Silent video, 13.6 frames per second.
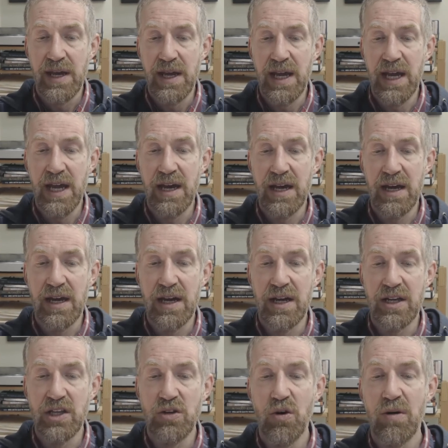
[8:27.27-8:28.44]

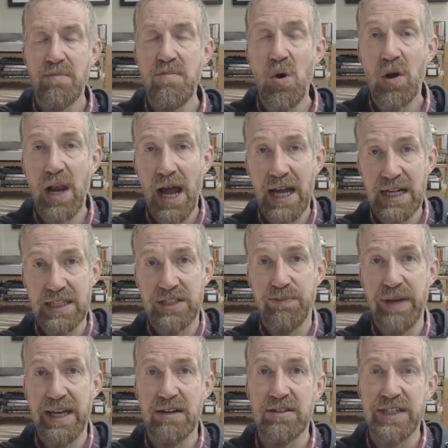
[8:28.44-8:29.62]
you are more likely to be
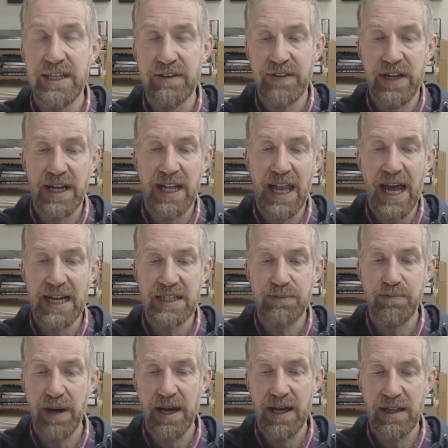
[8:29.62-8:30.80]
guilty of neglect
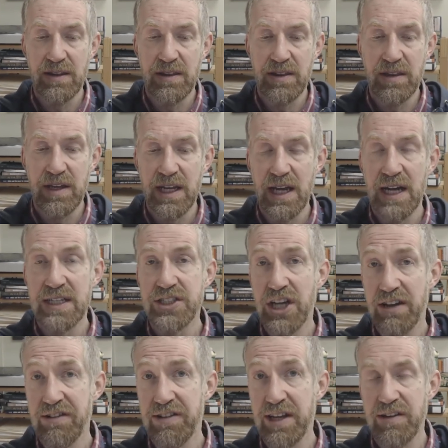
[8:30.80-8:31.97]
by the
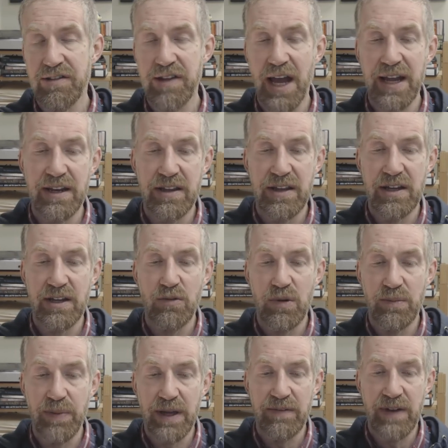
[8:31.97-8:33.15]
adjusted standard than you would
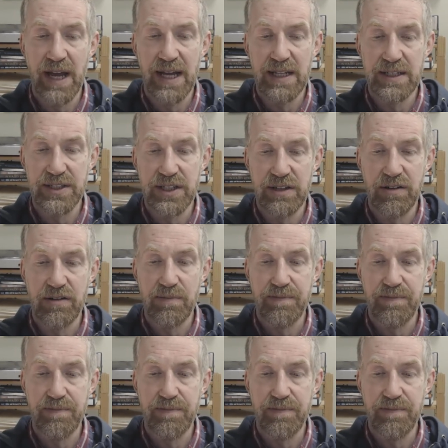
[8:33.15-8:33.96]
be of negligence.